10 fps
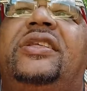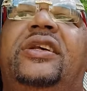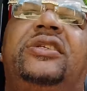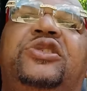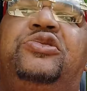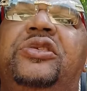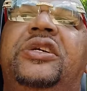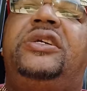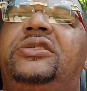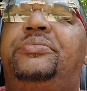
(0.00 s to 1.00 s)
that a
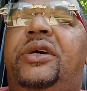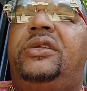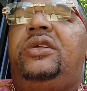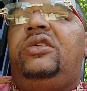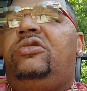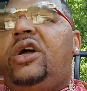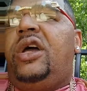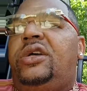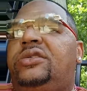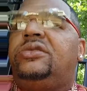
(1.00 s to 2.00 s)
tree is better than
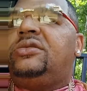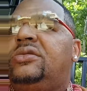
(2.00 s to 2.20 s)
grass?